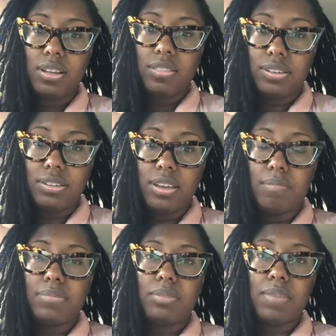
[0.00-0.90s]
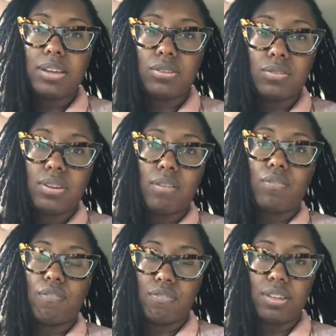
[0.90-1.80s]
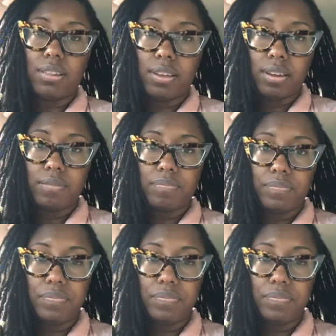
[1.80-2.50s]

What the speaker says: the team to make sure they're fulfilling